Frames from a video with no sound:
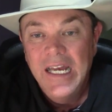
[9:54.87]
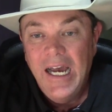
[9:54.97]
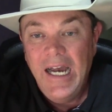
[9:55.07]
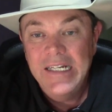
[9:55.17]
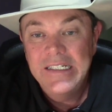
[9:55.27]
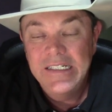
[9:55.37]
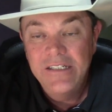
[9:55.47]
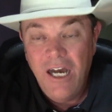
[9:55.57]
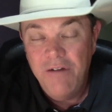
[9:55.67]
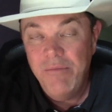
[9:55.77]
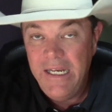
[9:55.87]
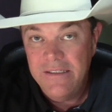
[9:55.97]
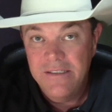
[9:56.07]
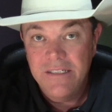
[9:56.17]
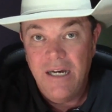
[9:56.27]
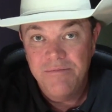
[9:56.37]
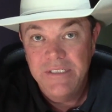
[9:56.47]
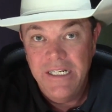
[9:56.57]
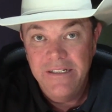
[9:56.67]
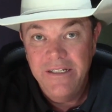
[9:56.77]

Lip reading: I did not make the top 10,